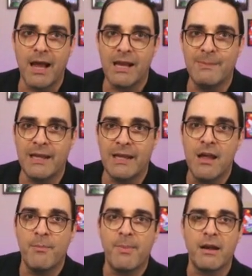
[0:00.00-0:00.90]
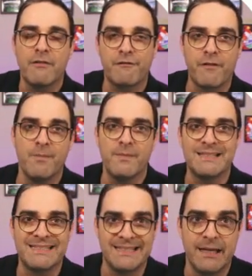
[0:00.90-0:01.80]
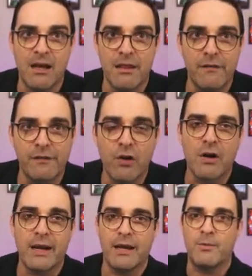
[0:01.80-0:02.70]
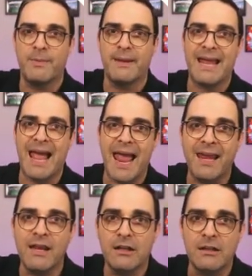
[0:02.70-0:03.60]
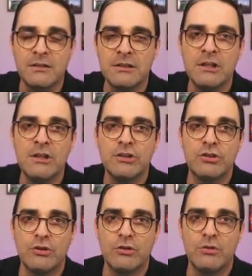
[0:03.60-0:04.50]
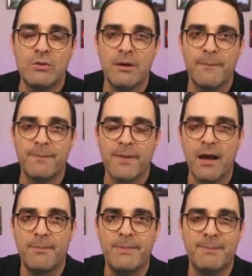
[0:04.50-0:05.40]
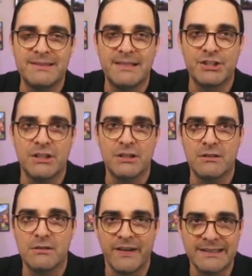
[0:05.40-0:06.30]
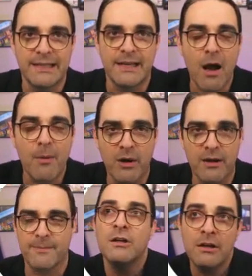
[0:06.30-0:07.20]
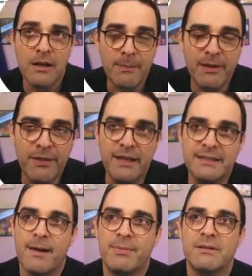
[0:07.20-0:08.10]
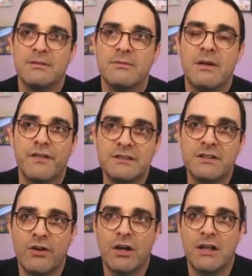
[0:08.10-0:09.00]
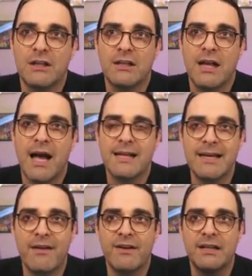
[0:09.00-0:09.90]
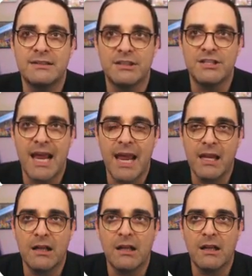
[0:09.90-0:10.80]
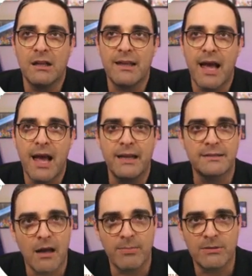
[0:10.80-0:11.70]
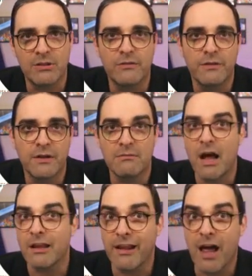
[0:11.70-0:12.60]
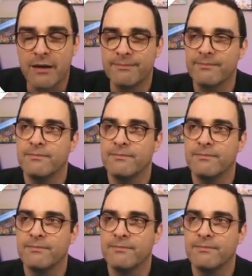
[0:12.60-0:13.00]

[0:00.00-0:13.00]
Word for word: behind me, but from sitting on the floor, it would be angled to uh, be positioned facing upward. A couple of things happened. First of all, I had to have it at such an angle that it toppled over a lot.